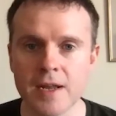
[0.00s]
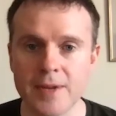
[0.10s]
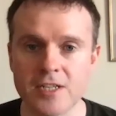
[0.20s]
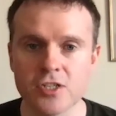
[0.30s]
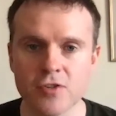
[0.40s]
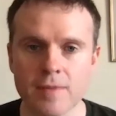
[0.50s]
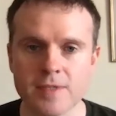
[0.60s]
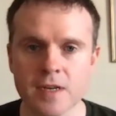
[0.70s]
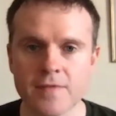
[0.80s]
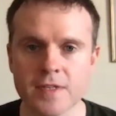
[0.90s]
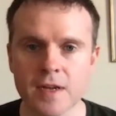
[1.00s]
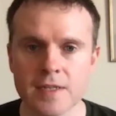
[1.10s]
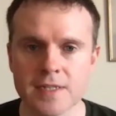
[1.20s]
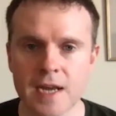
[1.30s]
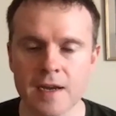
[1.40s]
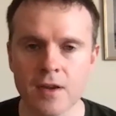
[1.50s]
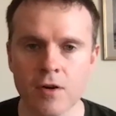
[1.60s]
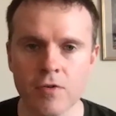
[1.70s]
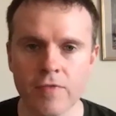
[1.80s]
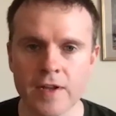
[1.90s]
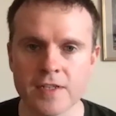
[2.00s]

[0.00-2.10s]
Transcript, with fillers: I mean, it describes itself as a as a hagiography.